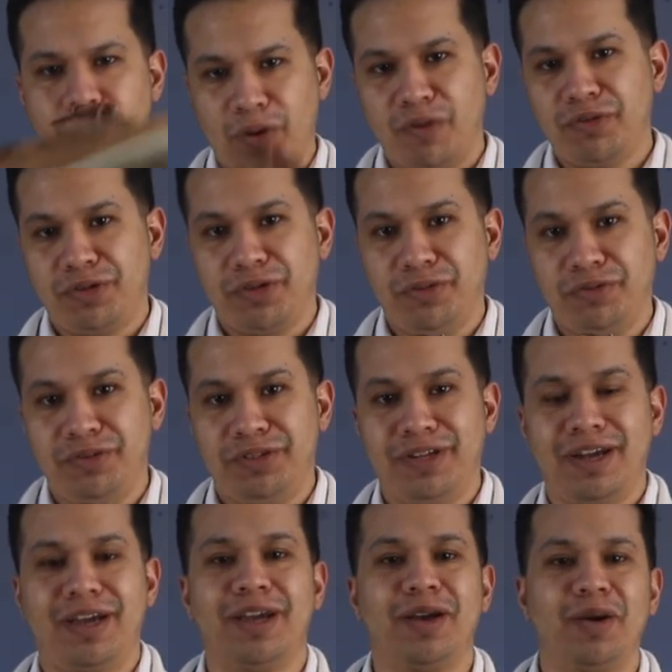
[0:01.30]
boat shoes.
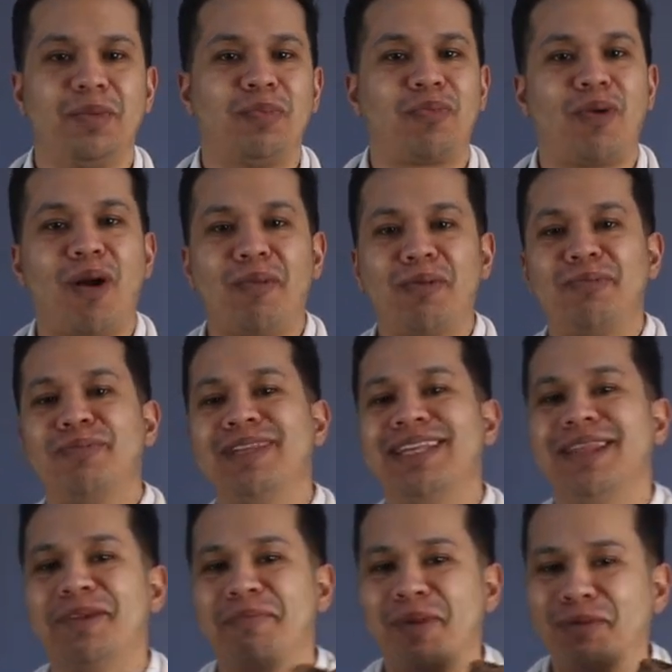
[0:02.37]

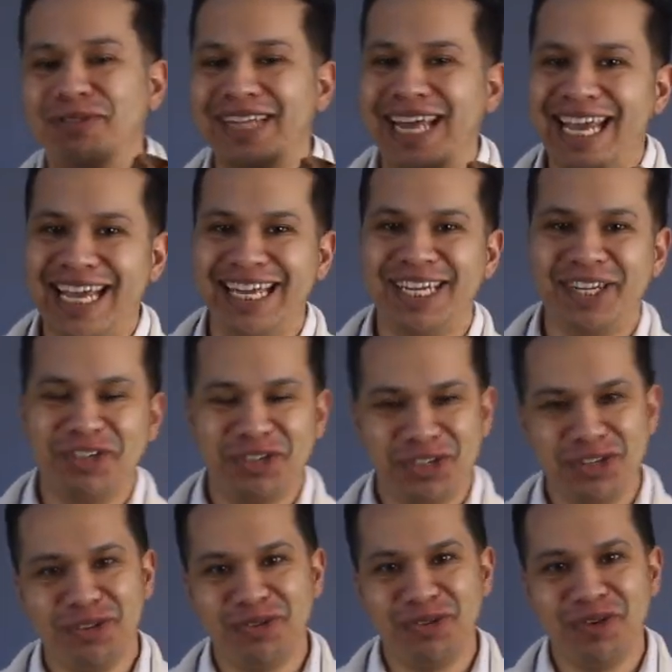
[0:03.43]
Probably the most hated
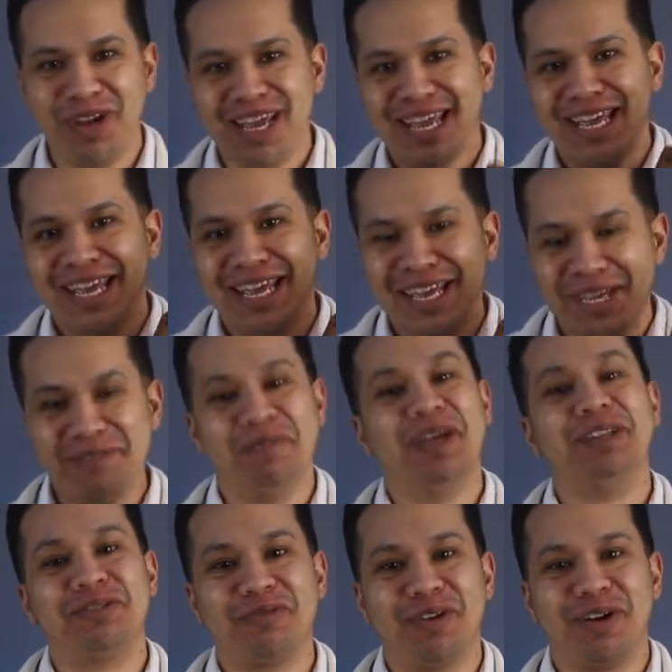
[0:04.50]
shoe in
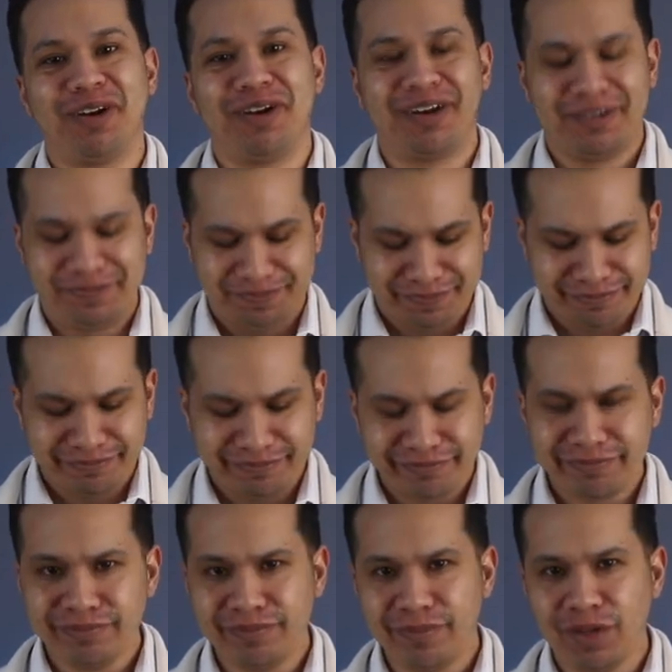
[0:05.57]
menswear.
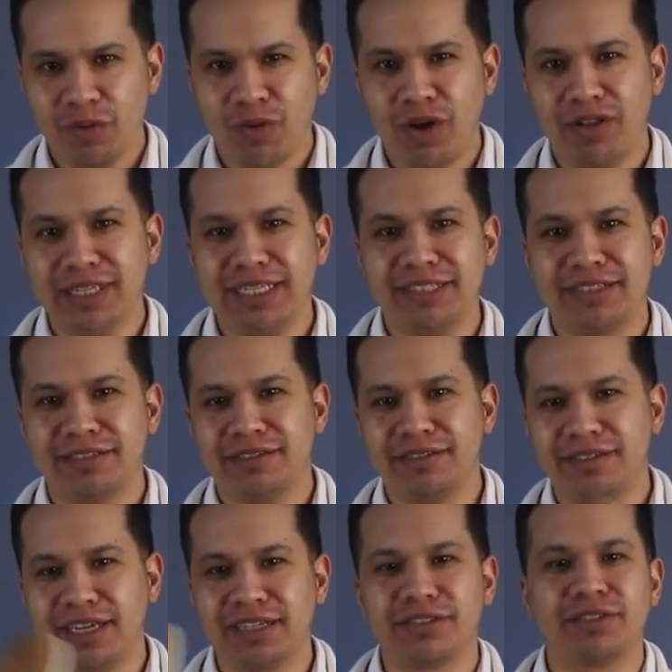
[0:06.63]
Well, at least
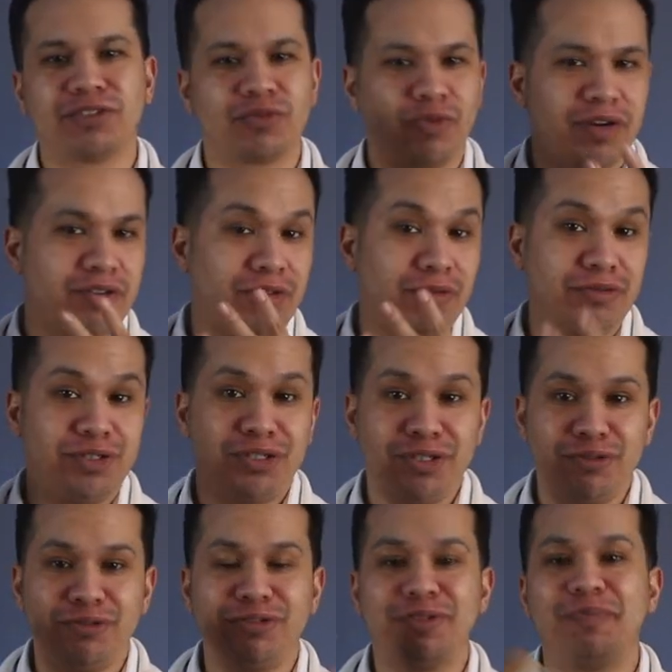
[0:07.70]
next to square toe
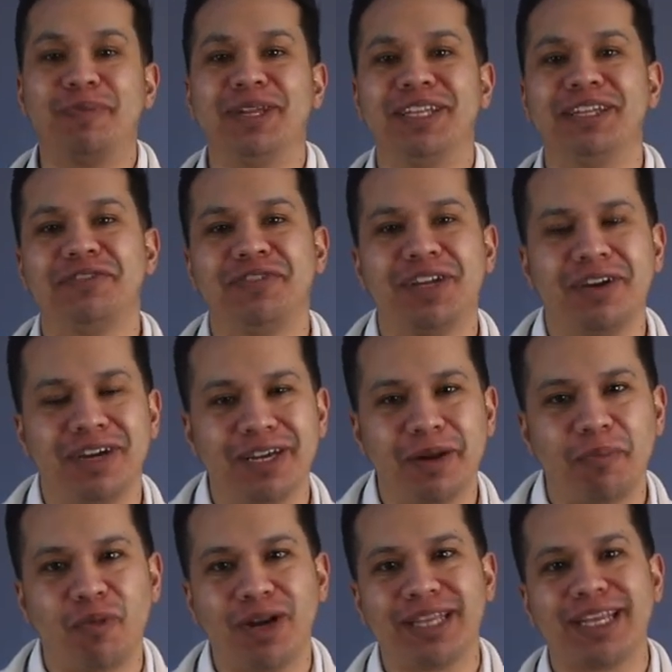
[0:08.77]
shoes. But in this video, I'm
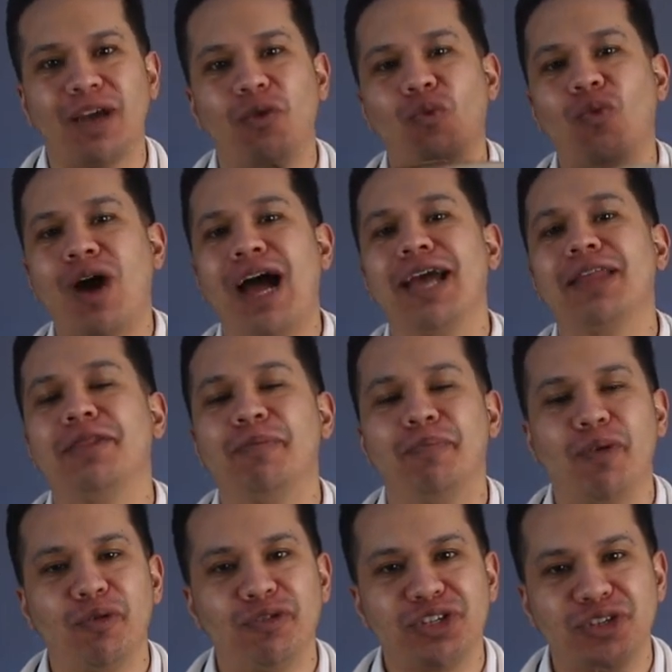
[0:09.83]
gonna break down why the
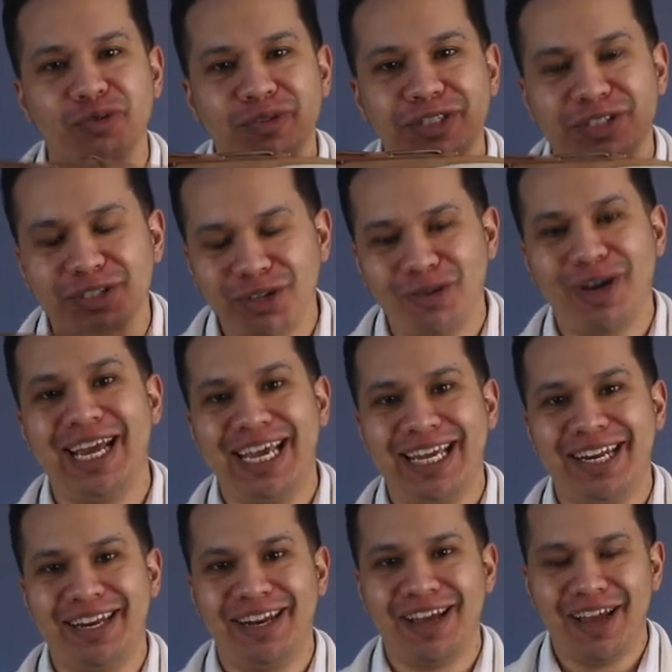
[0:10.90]
boat shoe is so
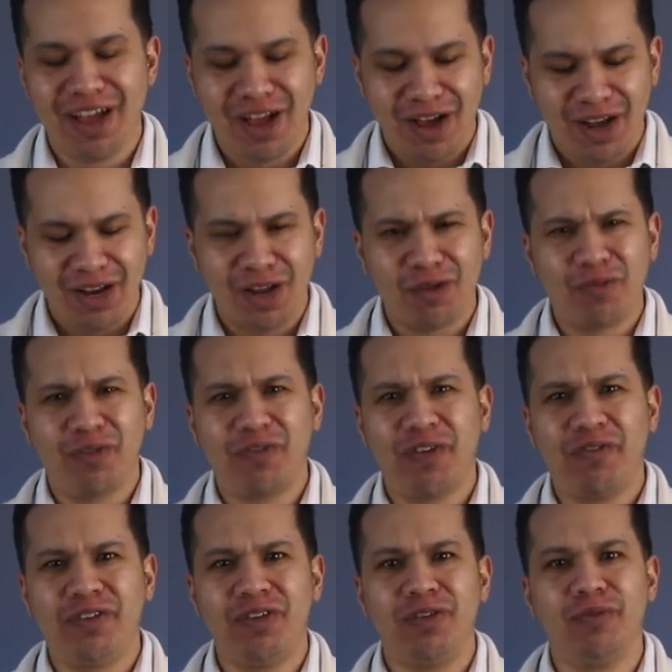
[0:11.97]
hated, along with
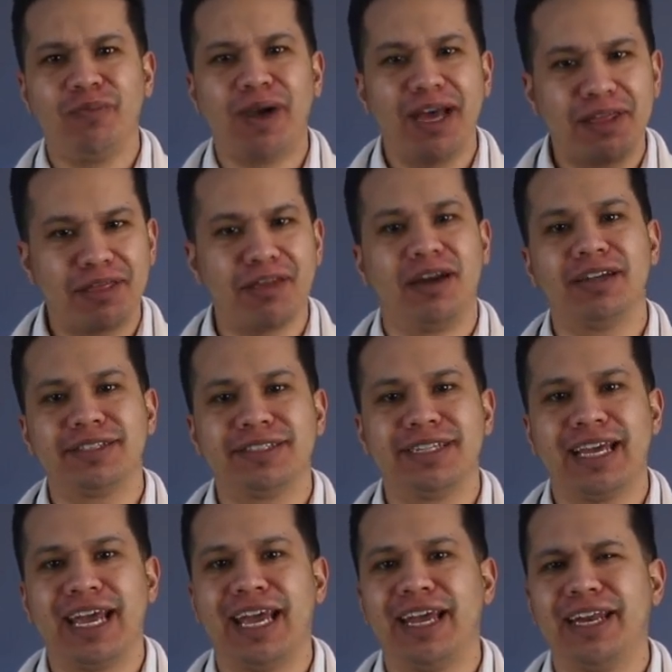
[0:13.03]
giving you my thoughts
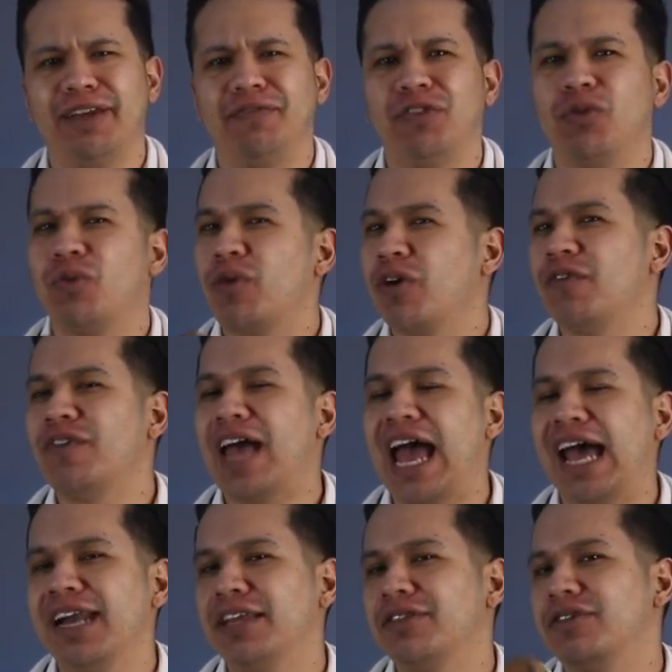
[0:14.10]
and if they're worth
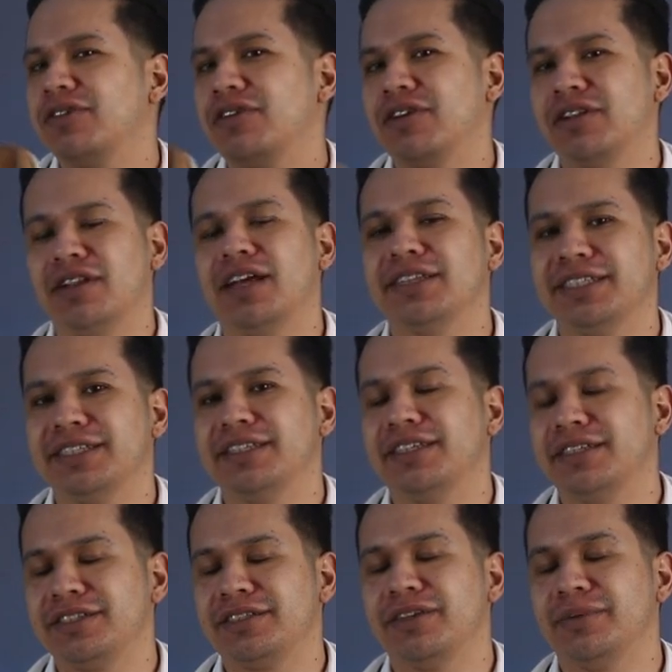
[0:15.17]
adding to your closet
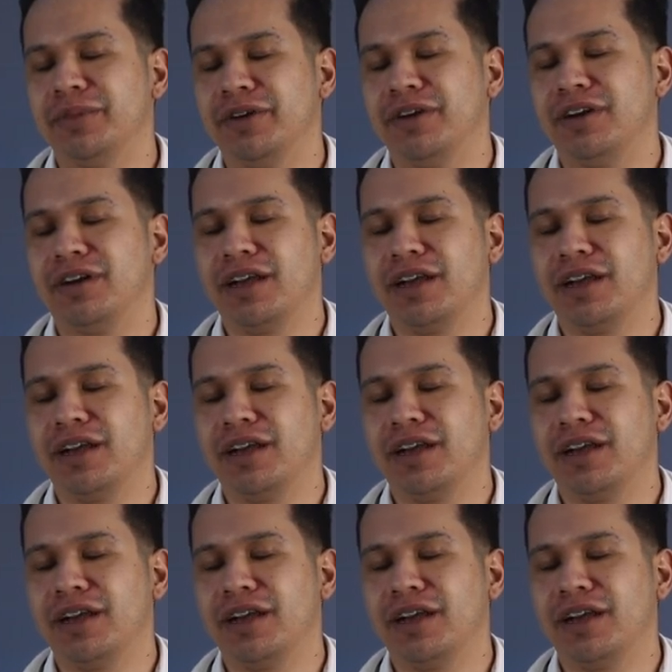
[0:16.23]
this summer.